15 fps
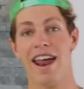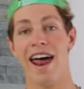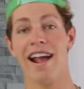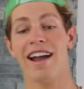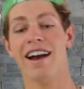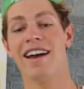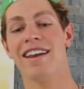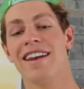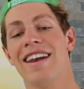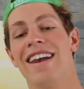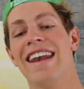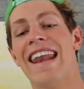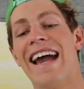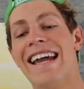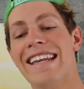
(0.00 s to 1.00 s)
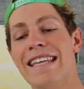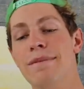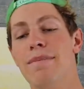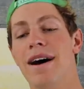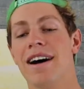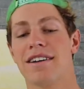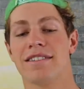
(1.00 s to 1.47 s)
I got 90
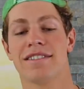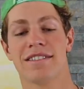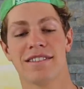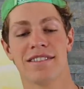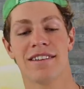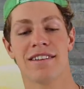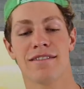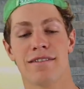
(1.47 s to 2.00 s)
bucks.